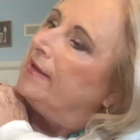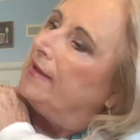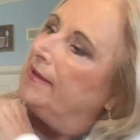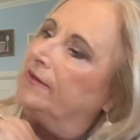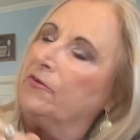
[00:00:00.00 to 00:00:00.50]

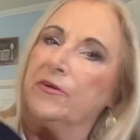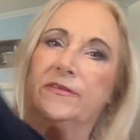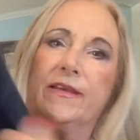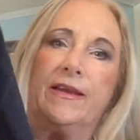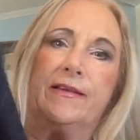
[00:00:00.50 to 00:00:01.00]
And, of
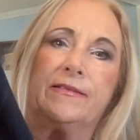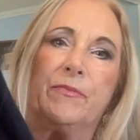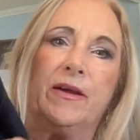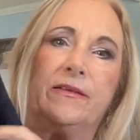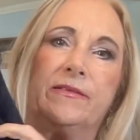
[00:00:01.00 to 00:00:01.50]
course, it has
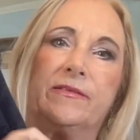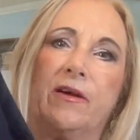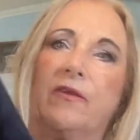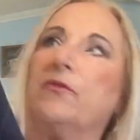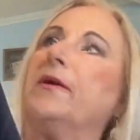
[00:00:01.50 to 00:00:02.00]
buttons
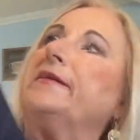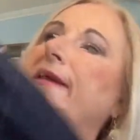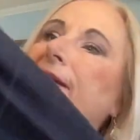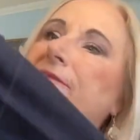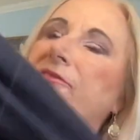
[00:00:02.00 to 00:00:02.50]
all the way
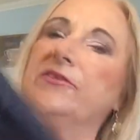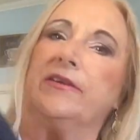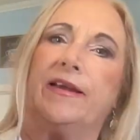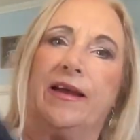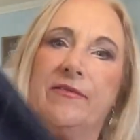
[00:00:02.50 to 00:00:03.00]
down, so you
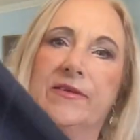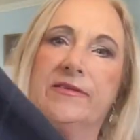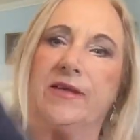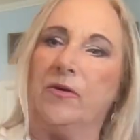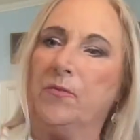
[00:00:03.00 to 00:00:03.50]
could have
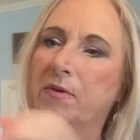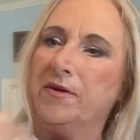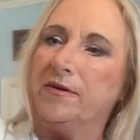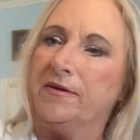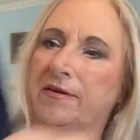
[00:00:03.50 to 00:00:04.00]
this
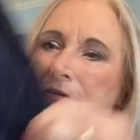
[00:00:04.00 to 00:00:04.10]
open